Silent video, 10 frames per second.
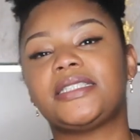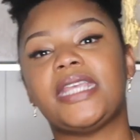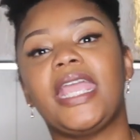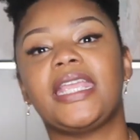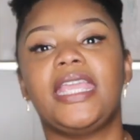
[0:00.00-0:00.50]

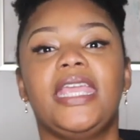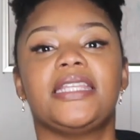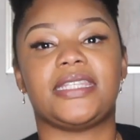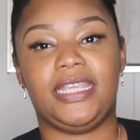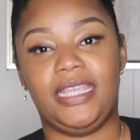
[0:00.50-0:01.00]
take
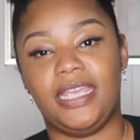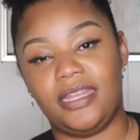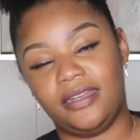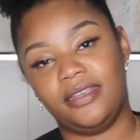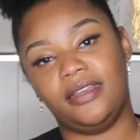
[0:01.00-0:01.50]
kids
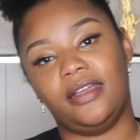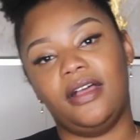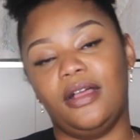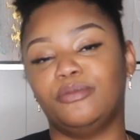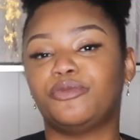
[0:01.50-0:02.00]
in,
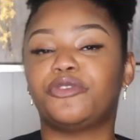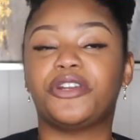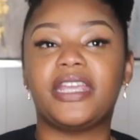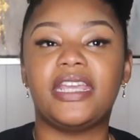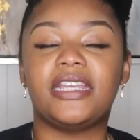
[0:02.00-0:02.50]

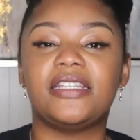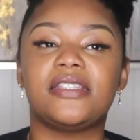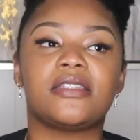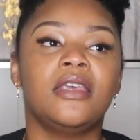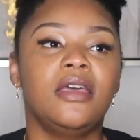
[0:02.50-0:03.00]

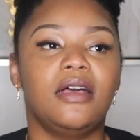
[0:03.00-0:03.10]
friends,